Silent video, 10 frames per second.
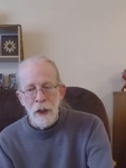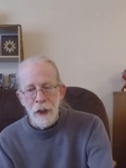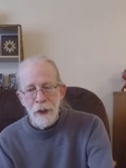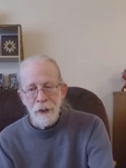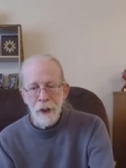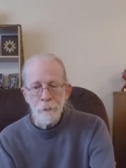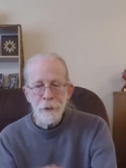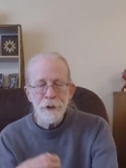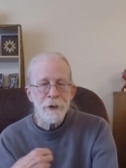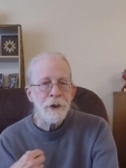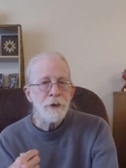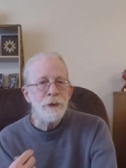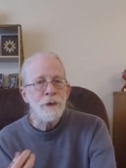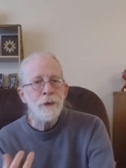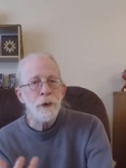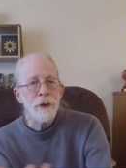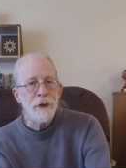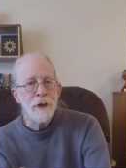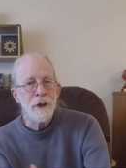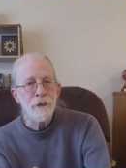And that presents
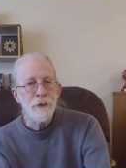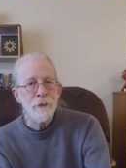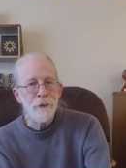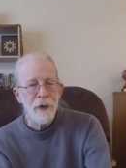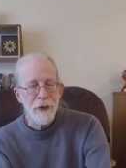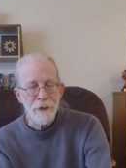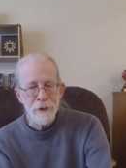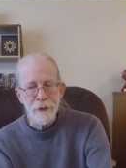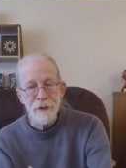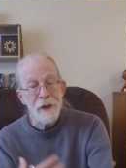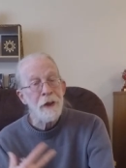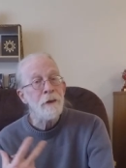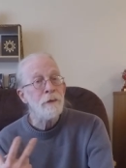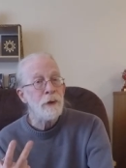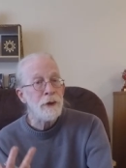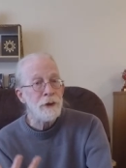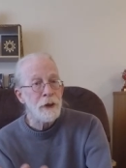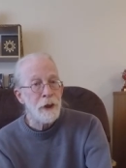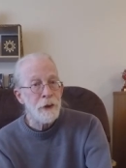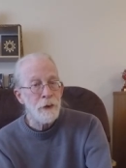14 different faces, 10 of which
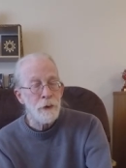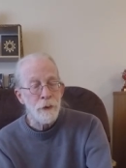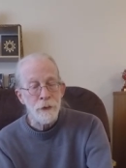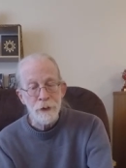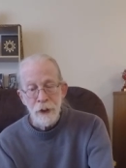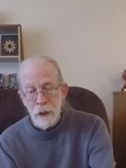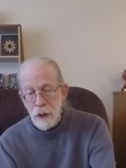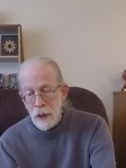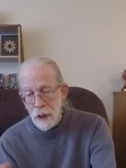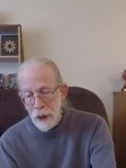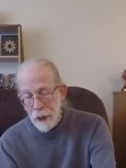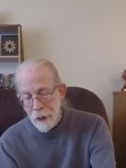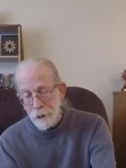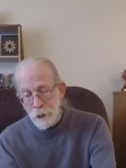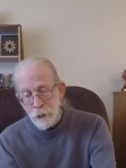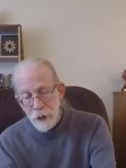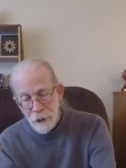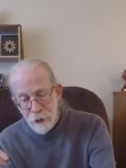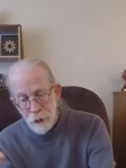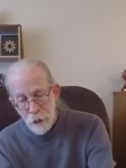I use. And through
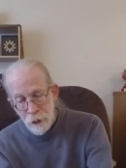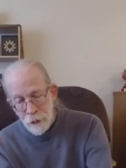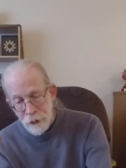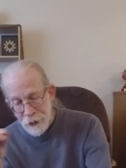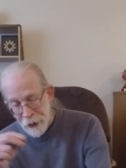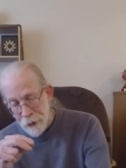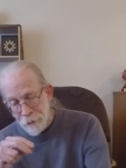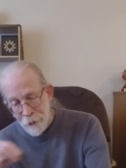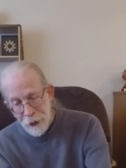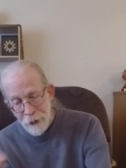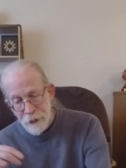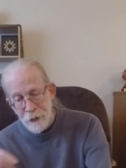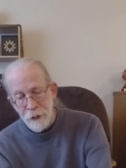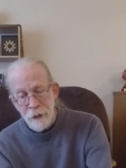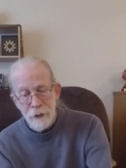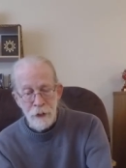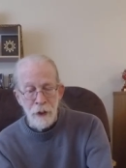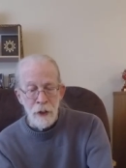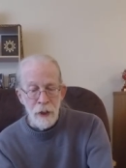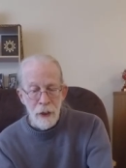each of those 10 faces,
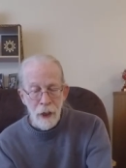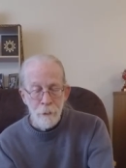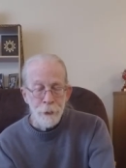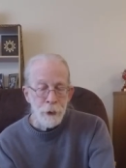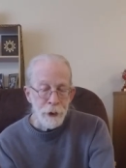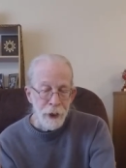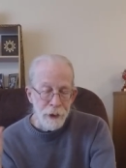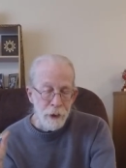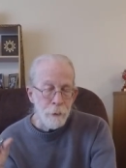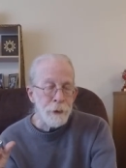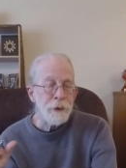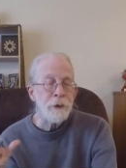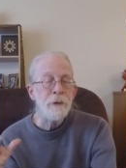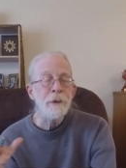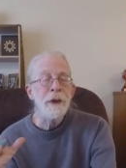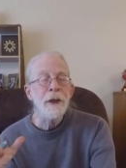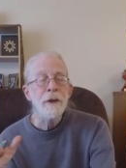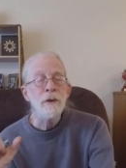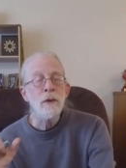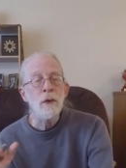I put a double
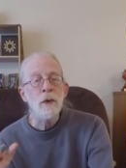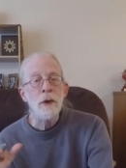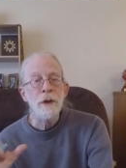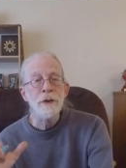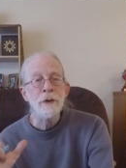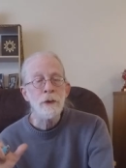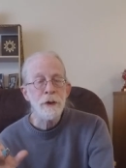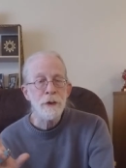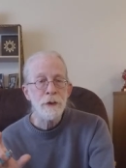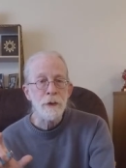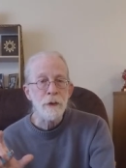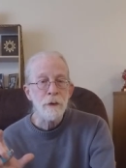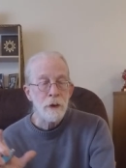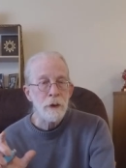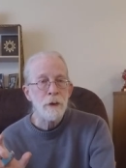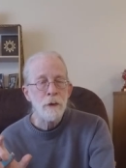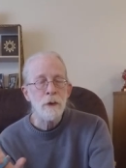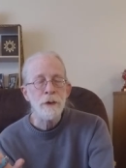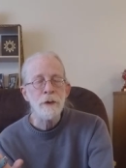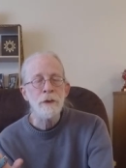terminated quartz crystal, clear
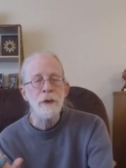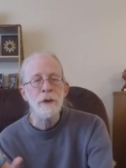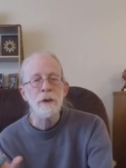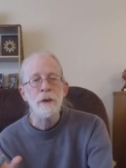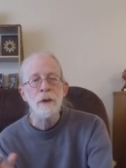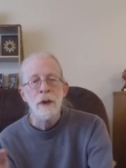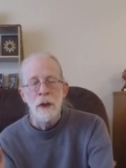quartz crystal,